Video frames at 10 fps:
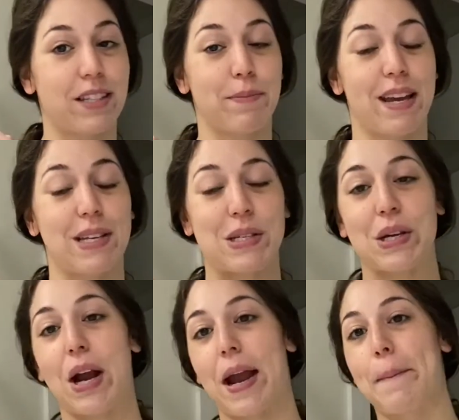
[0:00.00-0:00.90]
my
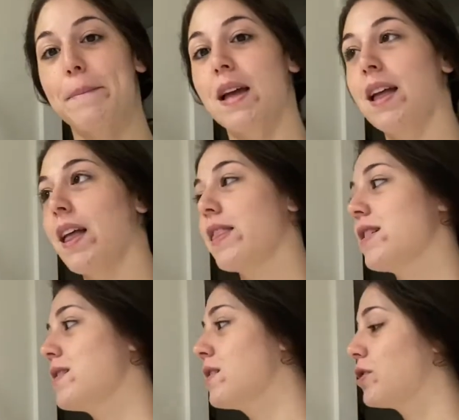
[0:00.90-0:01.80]
Instagram,
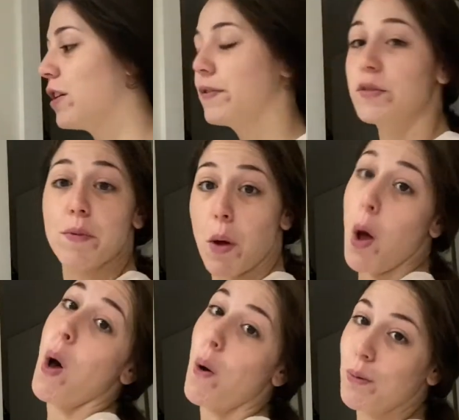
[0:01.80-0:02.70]
then the shelf is from
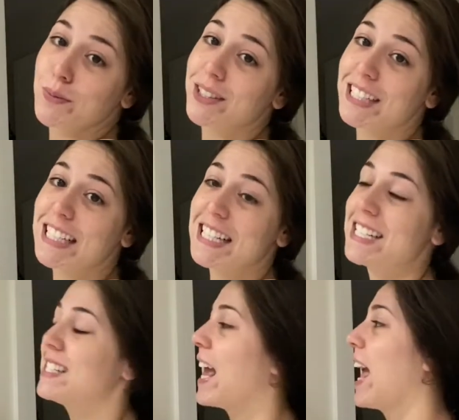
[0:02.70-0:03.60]
Home
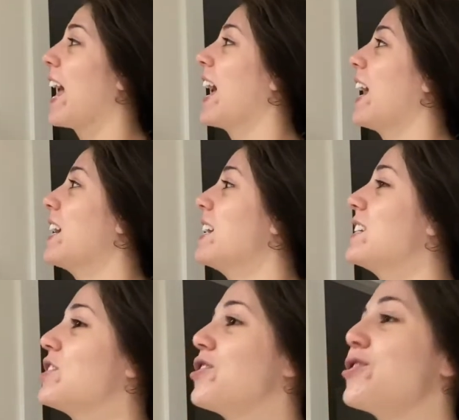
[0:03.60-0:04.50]
Goods and
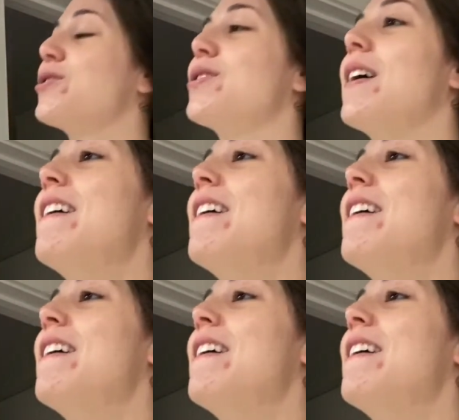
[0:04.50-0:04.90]
it's just